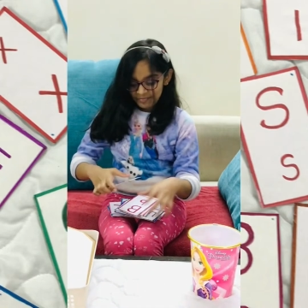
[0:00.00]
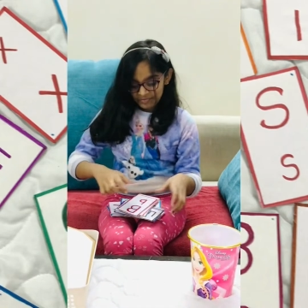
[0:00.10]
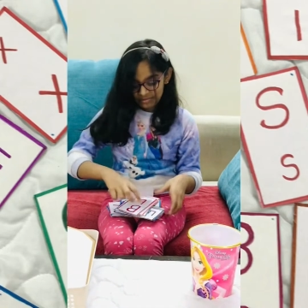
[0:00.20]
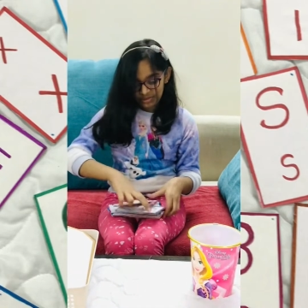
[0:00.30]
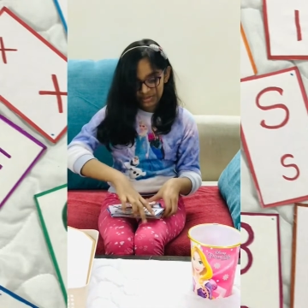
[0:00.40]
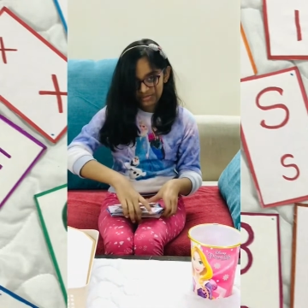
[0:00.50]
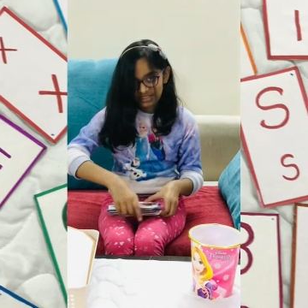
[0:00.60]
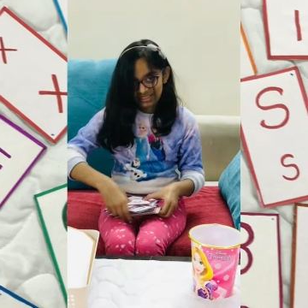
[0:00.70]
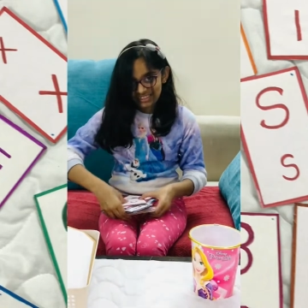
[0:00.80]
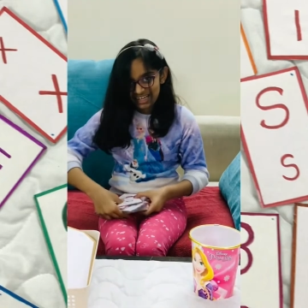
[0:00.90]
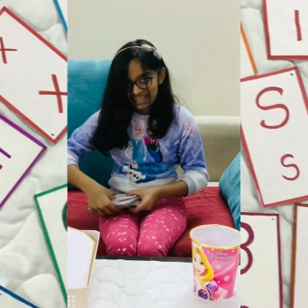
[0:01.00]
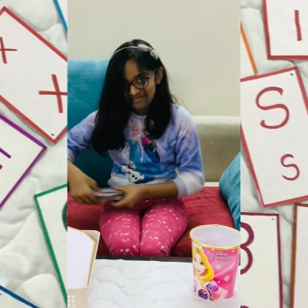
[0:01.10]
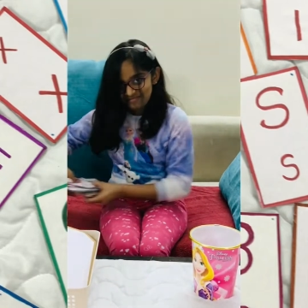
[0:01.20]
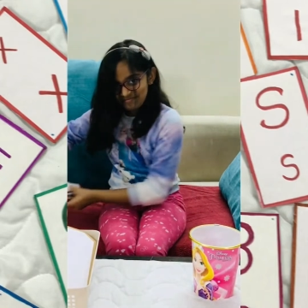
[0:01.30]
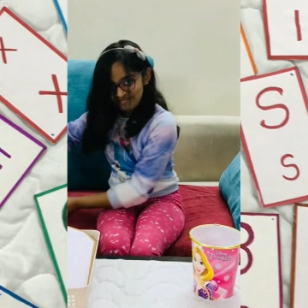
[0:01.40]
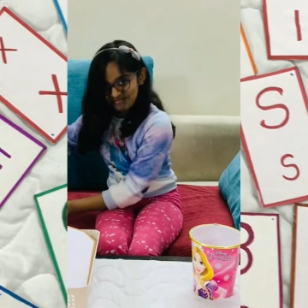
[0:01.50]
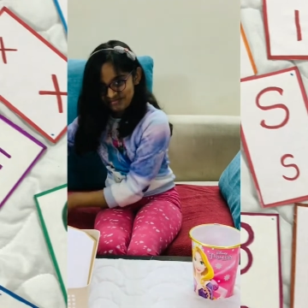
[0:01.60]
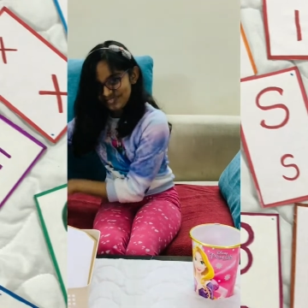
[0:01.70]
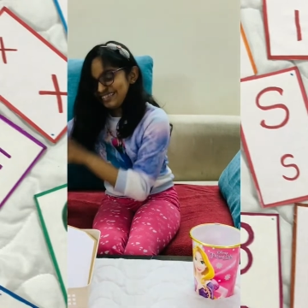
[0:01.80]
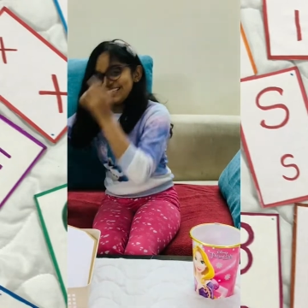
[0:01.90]
I'm just gonna be so sad.
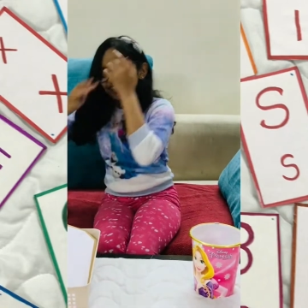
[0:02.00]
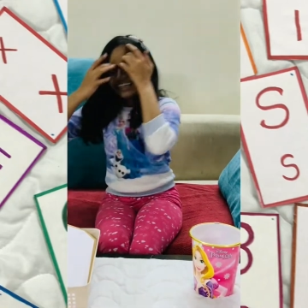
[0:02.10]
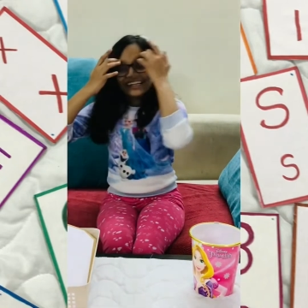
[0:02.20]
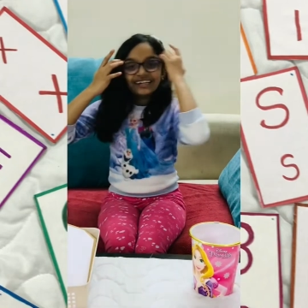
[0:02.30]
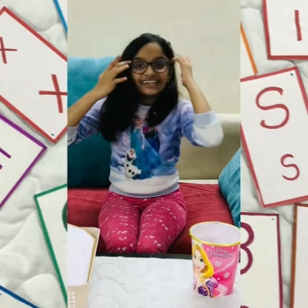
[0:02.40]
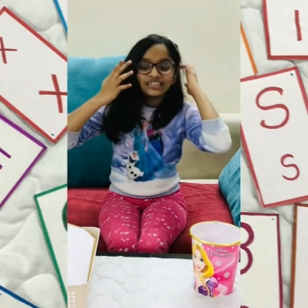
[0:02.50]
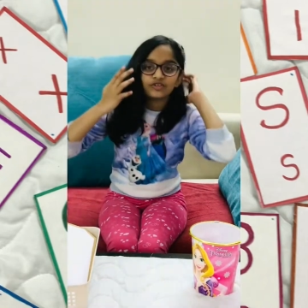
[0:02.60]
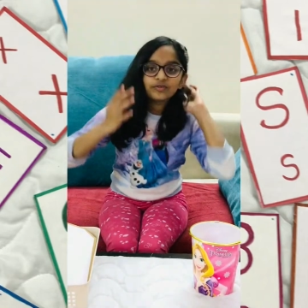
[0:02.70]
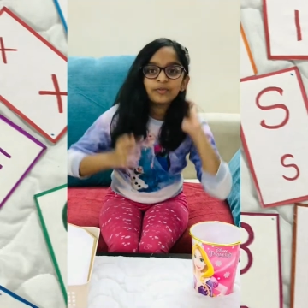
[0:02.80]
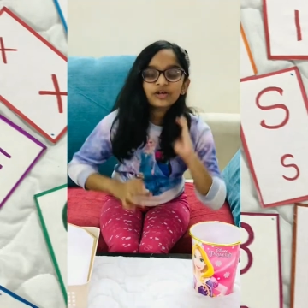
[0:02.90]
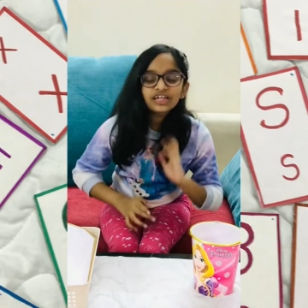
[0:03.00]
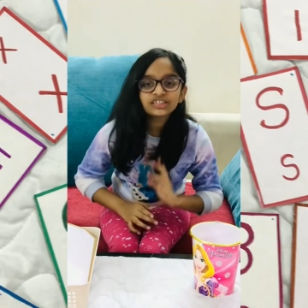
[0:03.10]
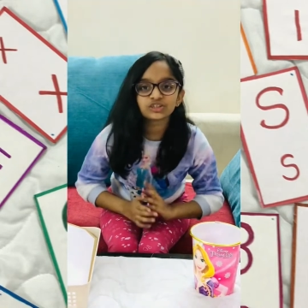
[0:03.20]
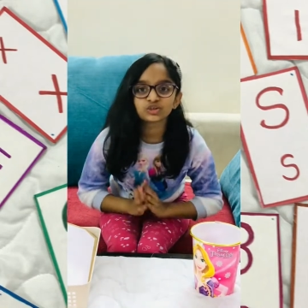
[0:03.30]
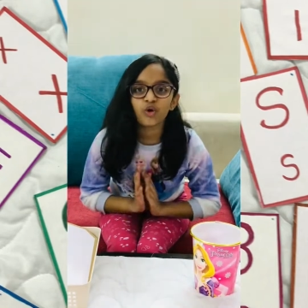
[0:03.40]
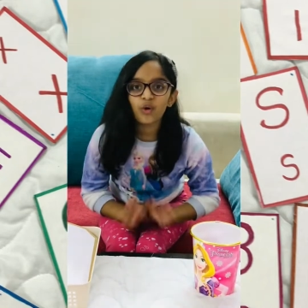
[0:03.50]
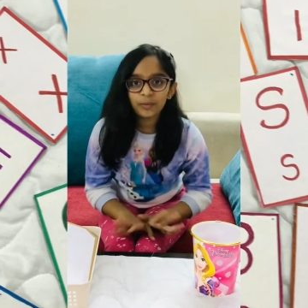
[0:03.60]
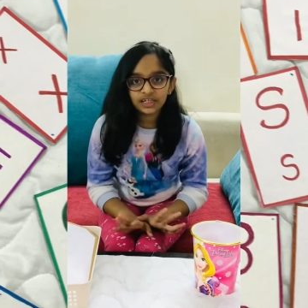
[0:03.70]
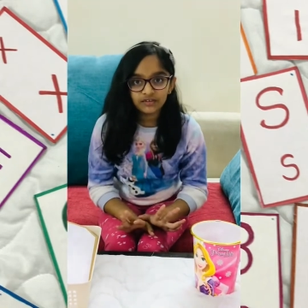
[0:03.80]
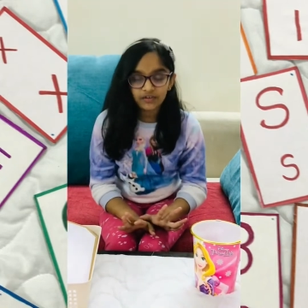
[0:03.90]
So we bought like so
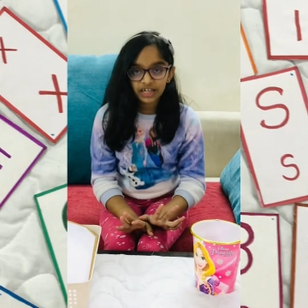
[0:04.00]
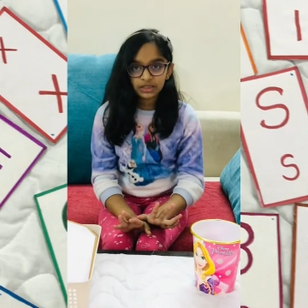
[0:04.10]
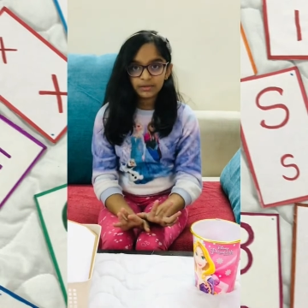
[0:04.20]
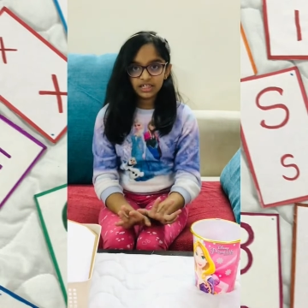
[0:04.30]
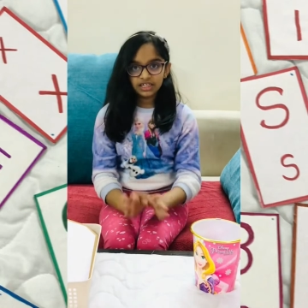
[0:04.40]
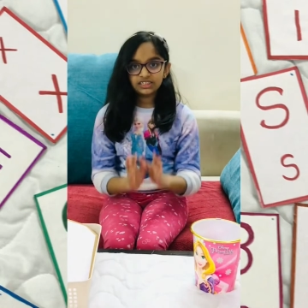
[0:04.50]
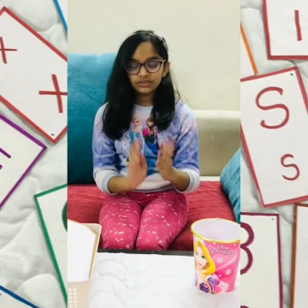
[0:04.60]
many vitamin D,